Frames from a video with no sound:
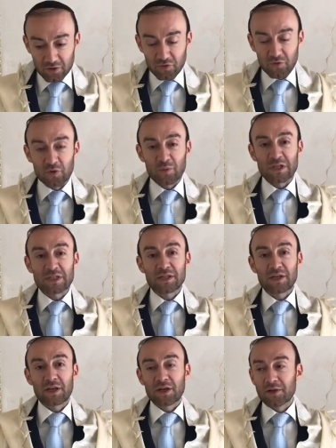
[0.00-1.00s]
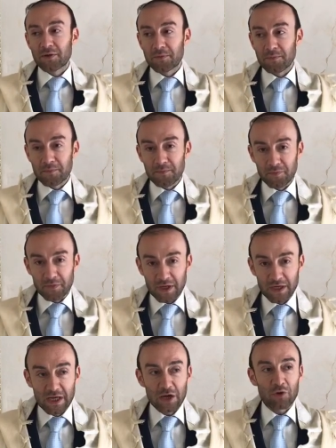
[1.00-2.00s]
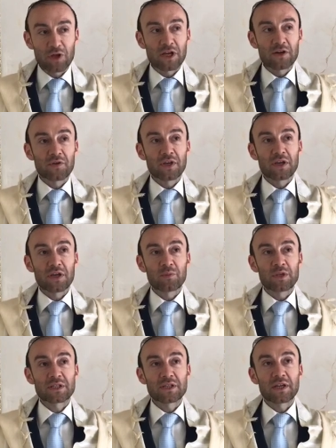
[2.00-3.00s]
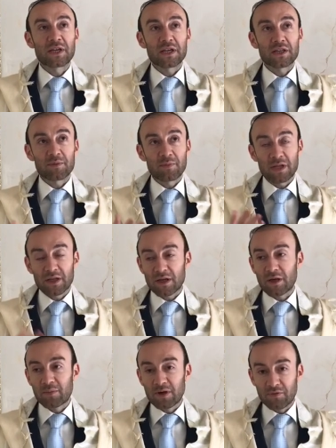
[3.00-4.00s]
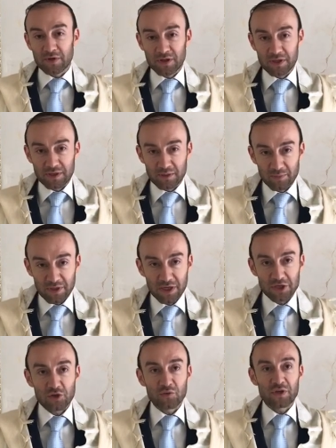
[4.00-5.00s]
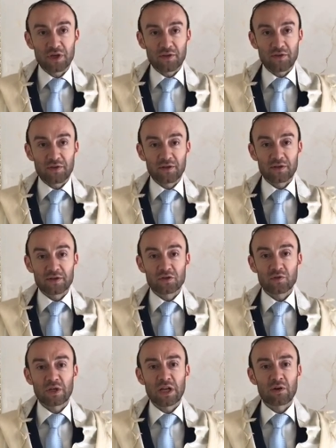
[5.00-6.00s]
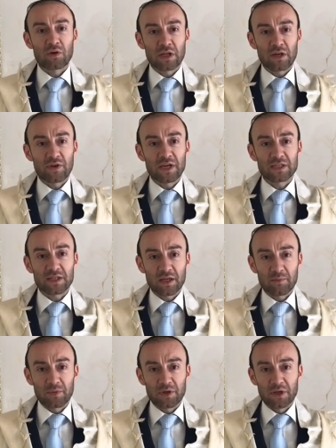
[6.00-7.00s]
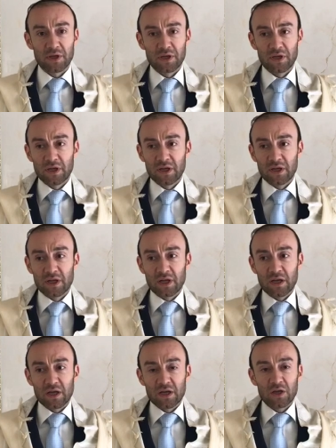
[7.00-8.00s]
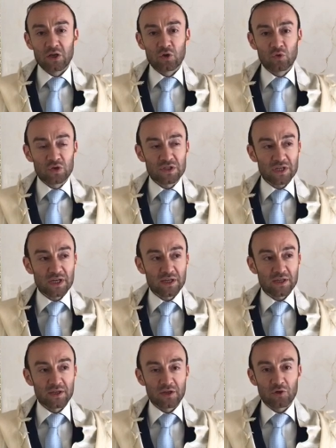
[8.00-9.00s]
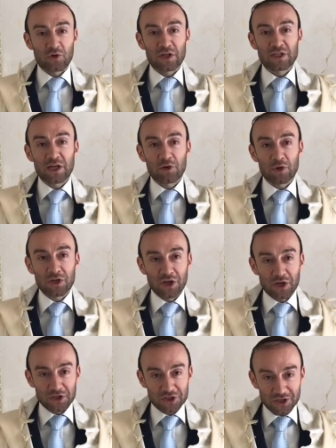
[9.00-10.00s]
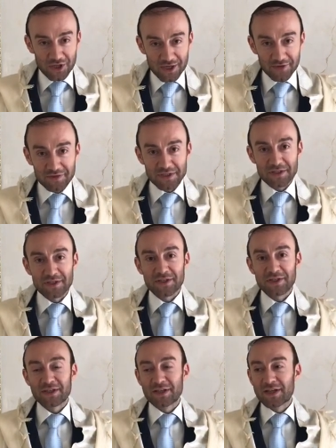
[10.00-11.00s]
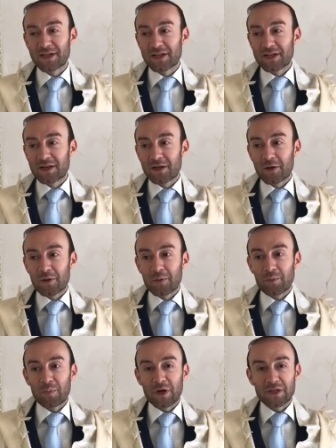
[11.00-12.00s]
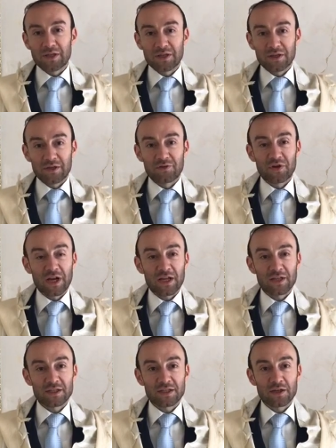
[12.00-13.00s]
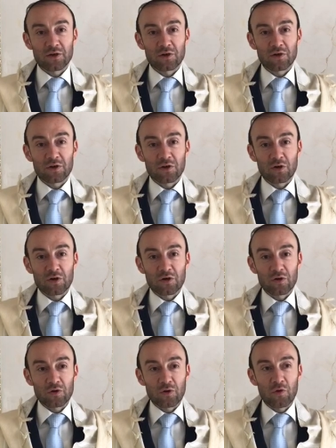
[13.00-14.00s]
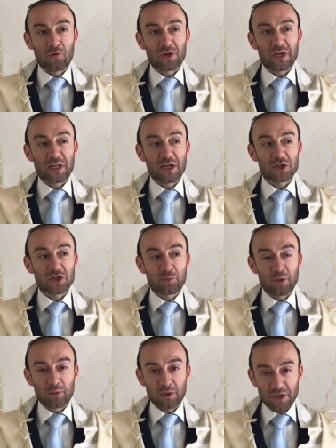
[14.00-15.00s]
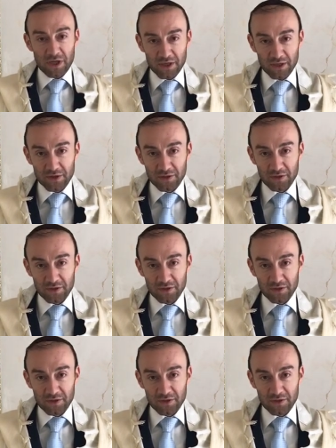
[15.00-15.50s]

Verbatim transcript: a few months later, Eliyahu Hanavi, he meets again the Malach HaMavet, the angel of death. So Eliyahu Hanavi asked him, you said you're going to take away 300 lives, but in reality, over 900 people died.